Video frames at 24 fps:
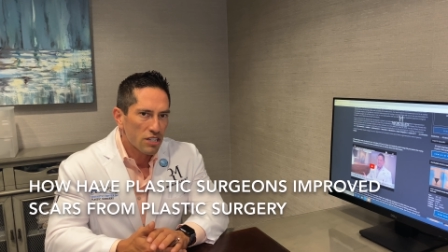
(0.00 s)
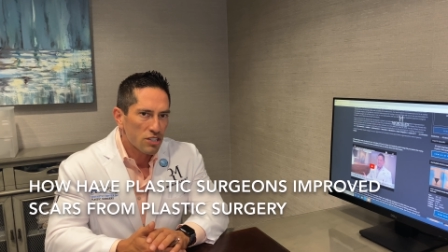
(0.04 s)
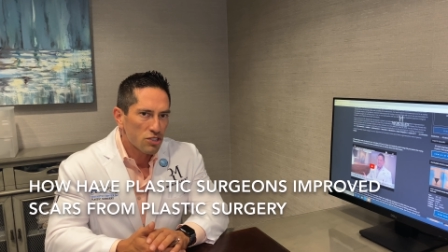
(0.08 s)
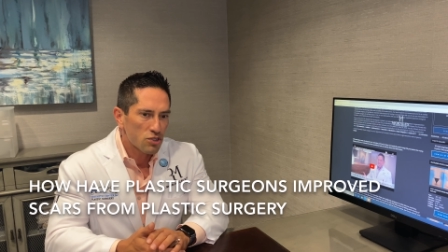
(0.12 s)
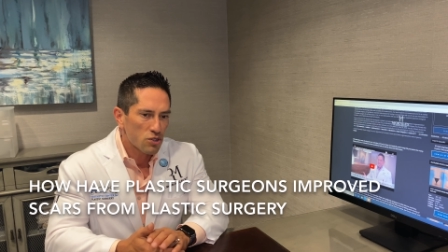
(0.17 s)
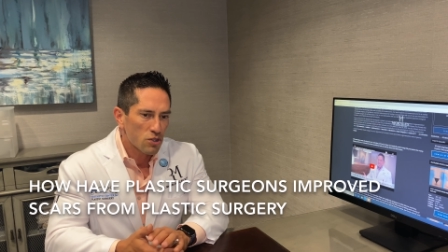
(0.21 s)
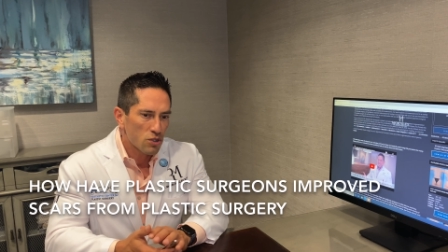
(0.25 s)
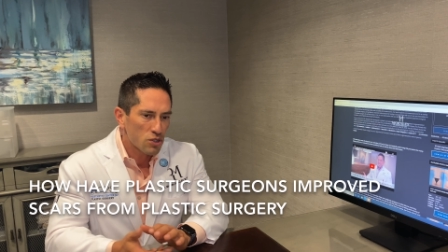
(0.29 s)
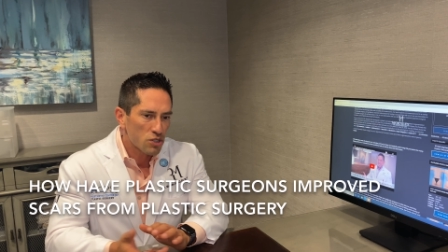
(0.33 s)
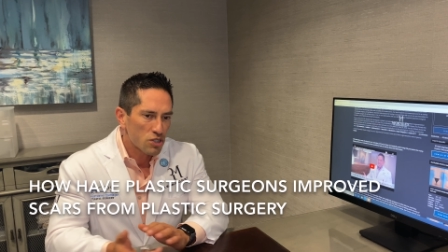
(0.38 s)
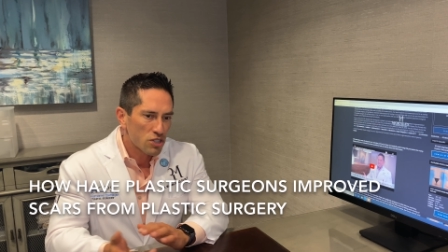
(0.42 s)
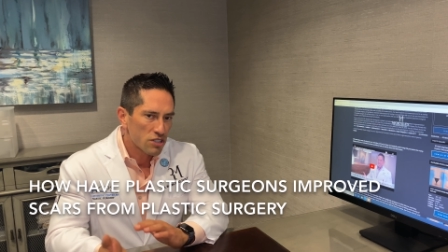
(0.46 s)

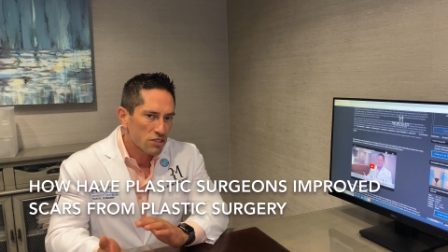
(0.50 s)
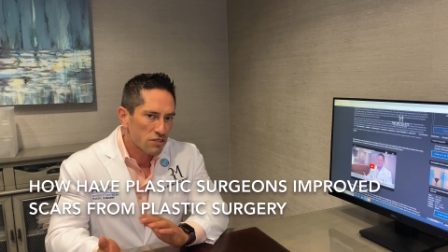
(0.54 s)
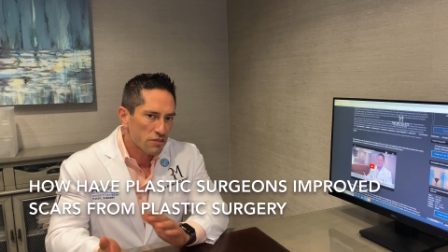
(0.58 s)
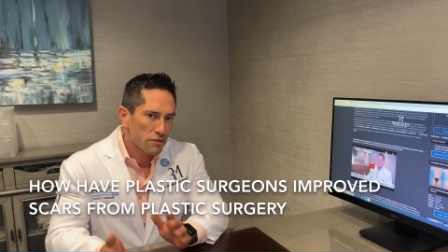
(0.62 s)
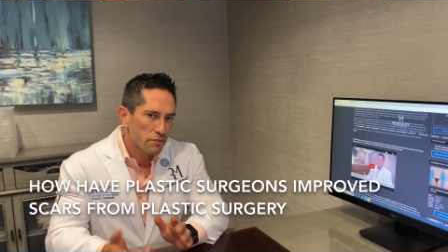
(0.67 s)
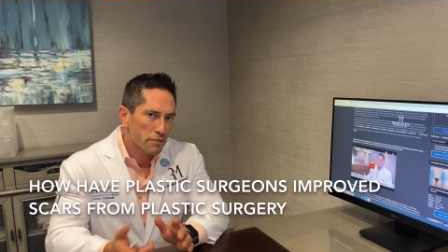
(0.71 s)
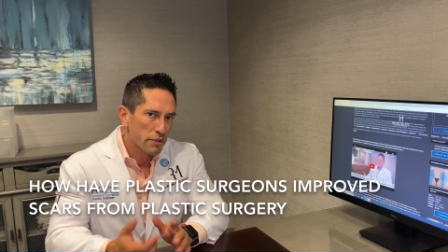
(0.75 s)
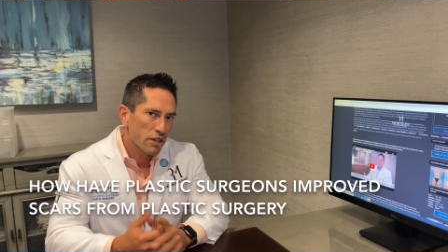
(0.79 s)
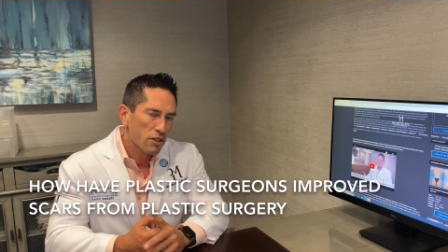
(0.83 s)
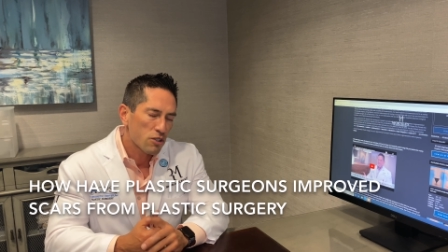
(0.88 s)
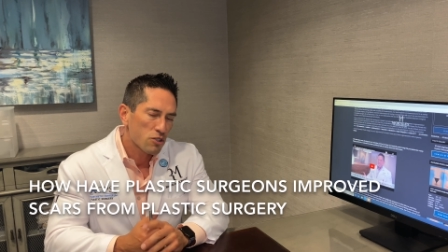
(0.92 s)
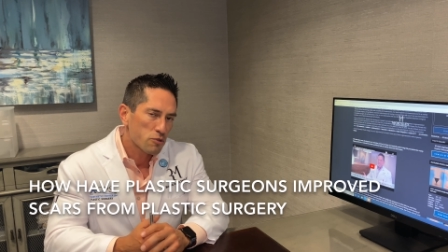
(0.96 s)
surgeons
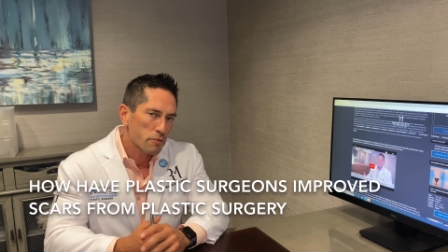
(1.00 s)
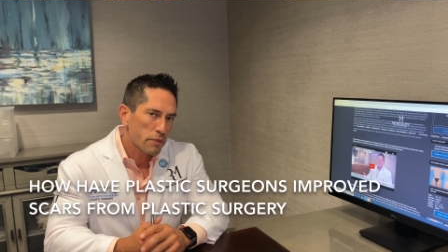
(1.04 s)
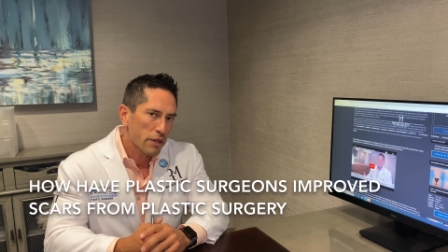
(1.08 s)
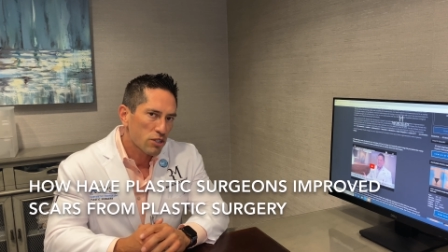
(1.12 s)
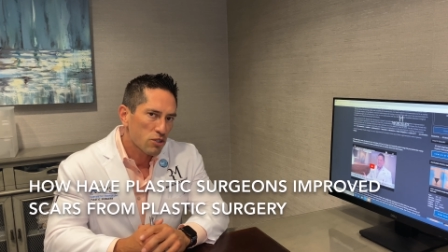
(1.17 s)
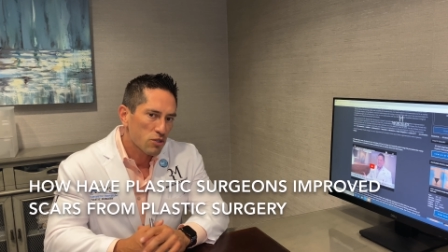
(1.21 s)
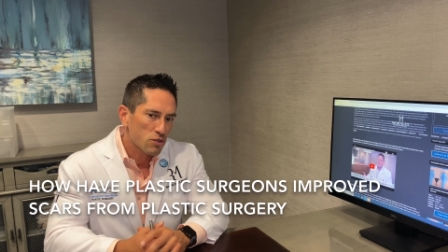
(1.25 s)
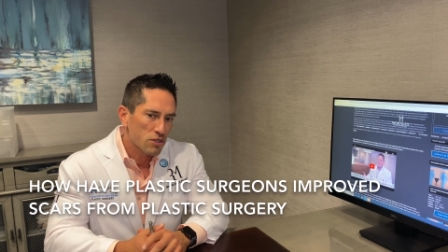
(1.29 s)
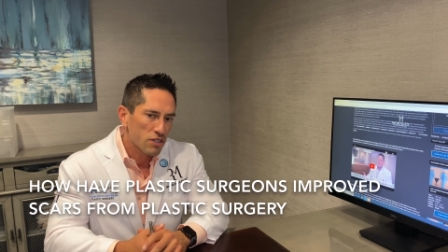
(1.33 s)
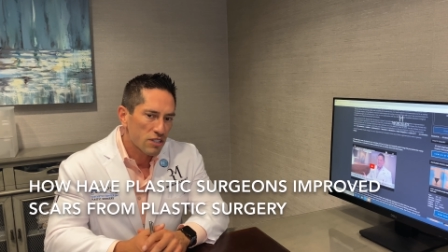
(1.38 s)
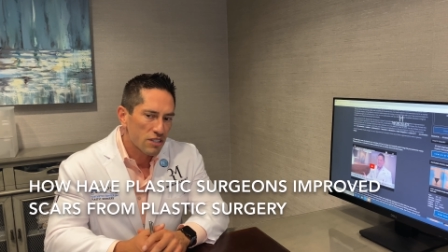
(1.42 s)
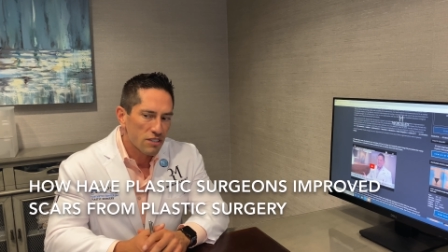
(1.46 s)
from other
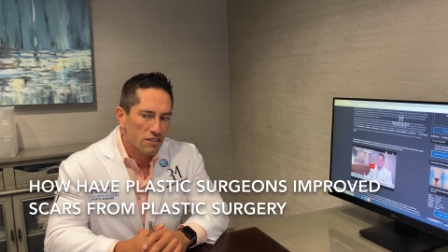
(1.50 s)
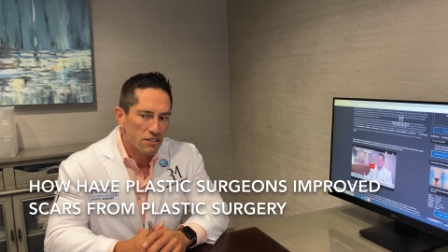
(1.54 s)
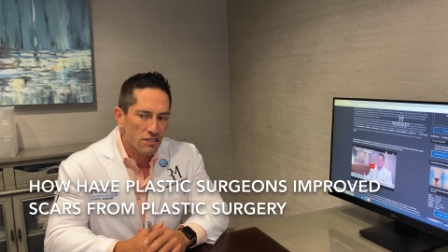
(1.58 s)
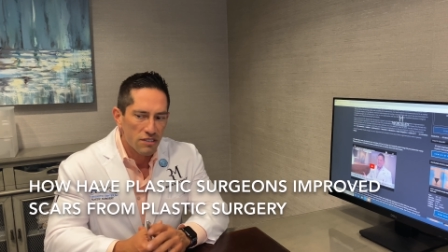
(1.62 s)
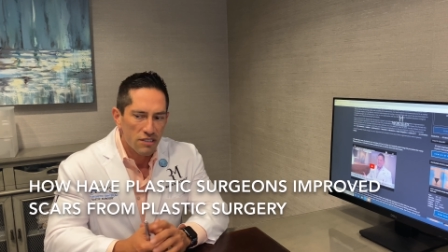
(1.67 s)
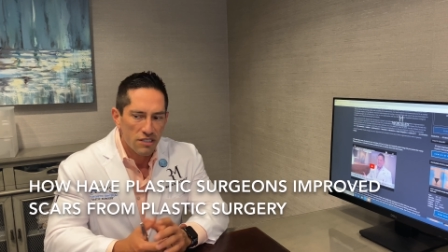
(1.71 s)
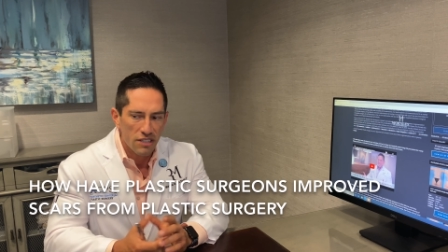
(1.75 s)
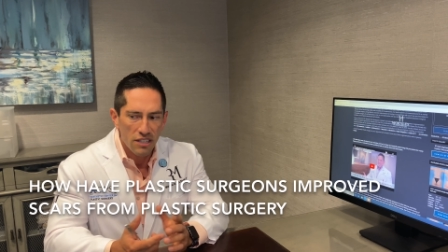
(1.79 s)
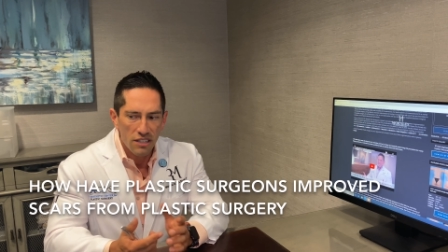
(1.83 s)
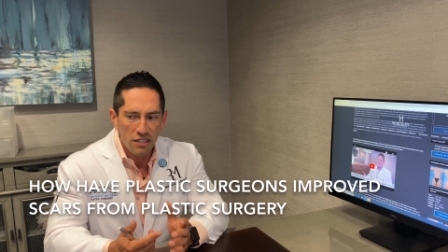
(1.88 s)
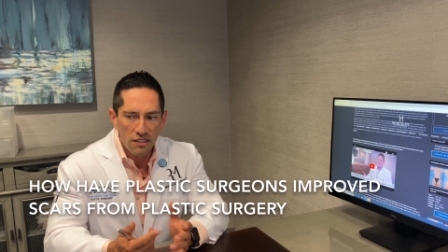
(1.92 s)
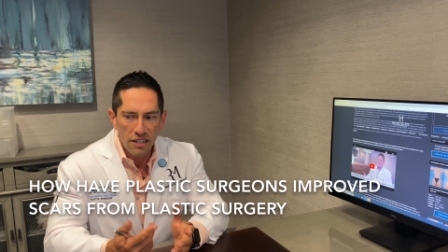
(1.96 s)
specialties
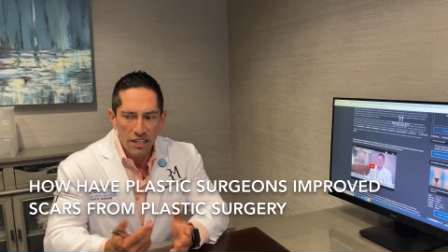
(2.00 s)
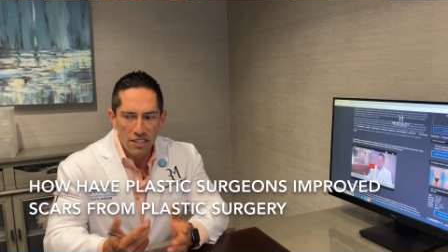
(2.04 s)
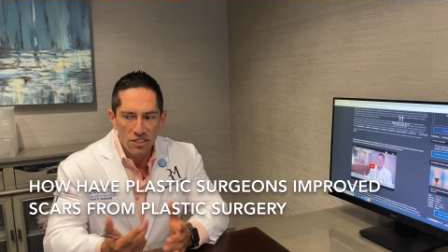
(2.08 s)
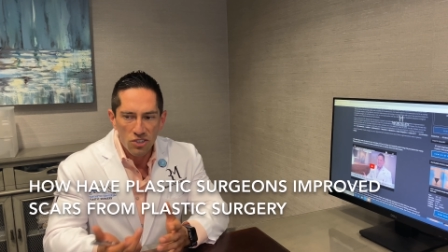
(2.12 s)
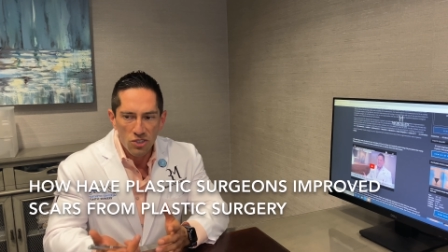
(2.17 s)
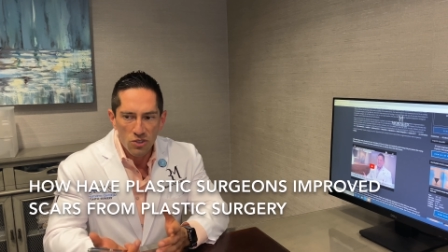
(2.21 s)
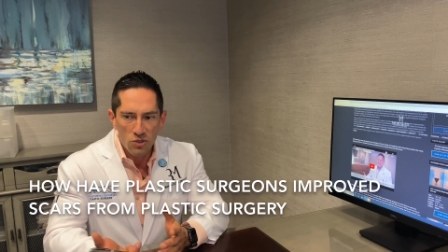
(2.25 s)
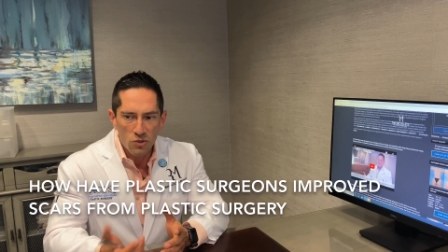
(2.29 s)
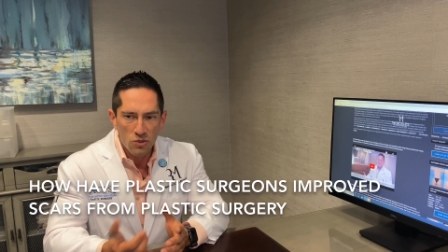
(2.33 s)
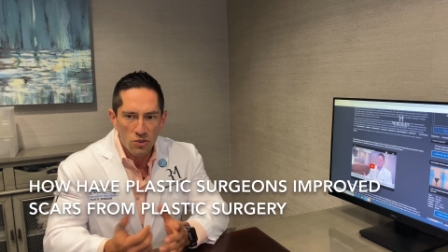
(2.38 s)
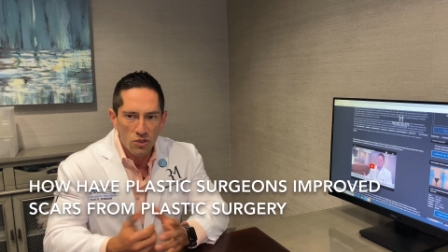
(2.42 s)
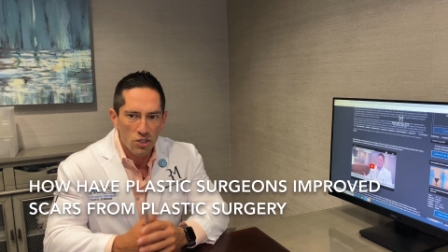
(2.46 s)
uh, like
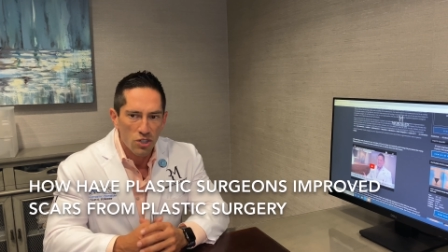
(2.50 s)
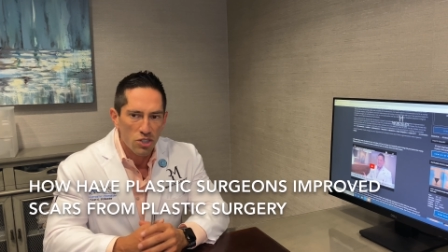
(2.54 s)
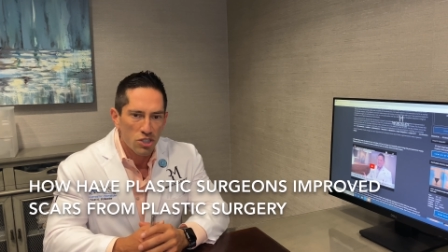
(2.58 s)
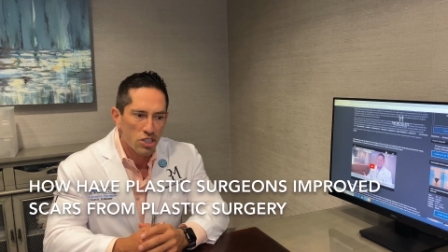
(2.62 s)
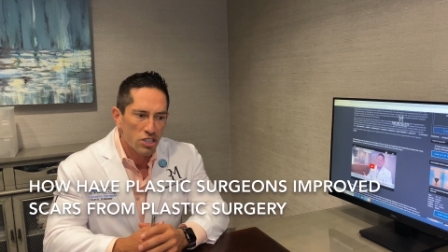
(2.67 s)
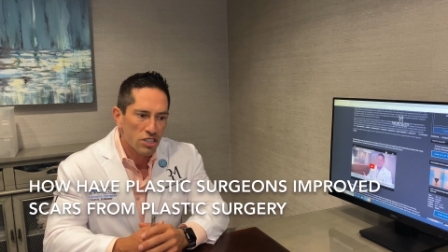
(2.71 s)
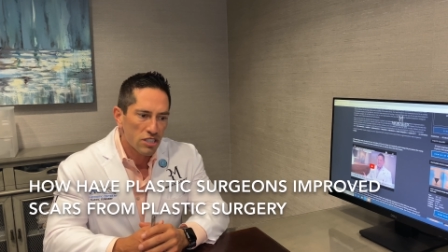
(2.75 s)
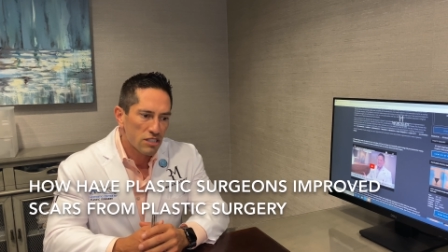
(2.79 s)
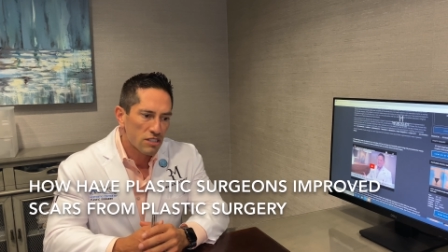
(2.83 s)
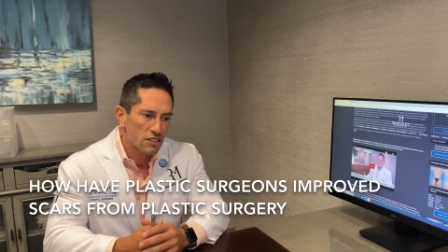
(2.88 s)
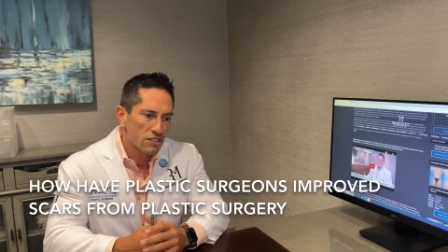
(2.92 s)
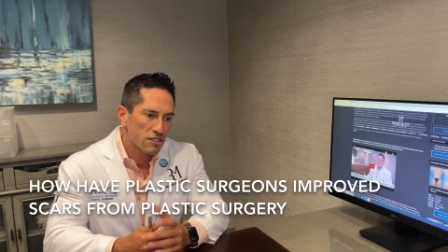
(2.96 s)
general
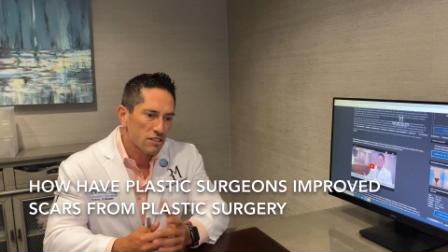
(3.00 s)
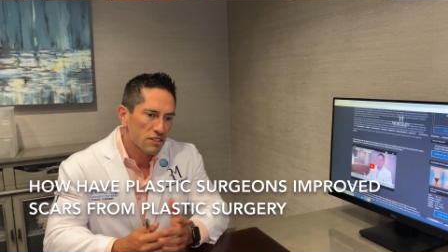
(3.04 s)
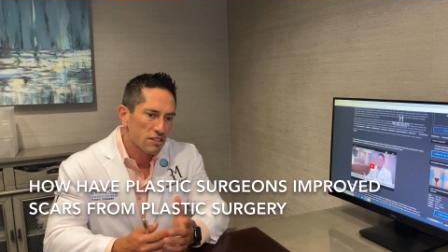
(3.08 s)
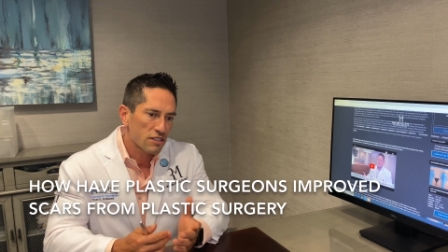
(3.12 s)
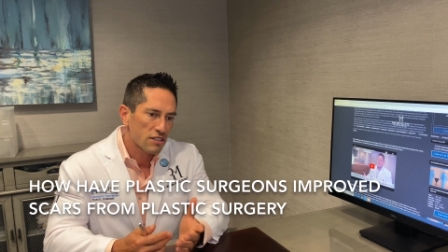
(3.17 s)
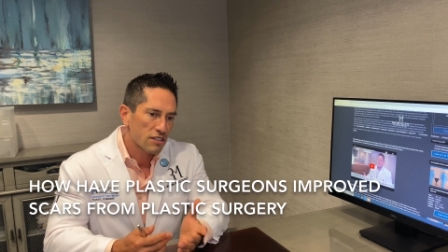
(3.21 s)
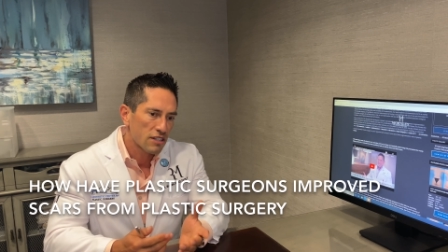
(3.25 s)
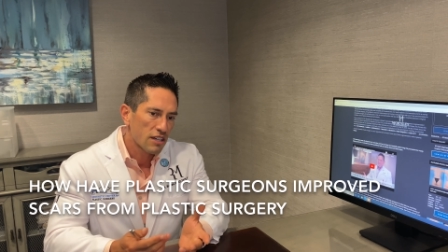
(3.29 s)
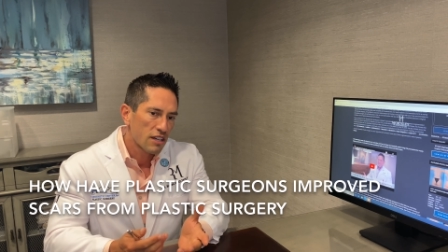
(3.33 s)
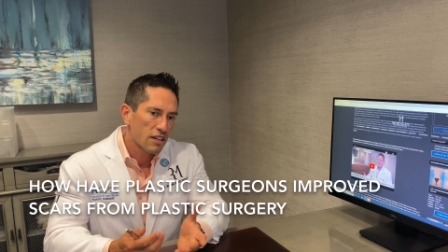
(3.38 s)
surgeons and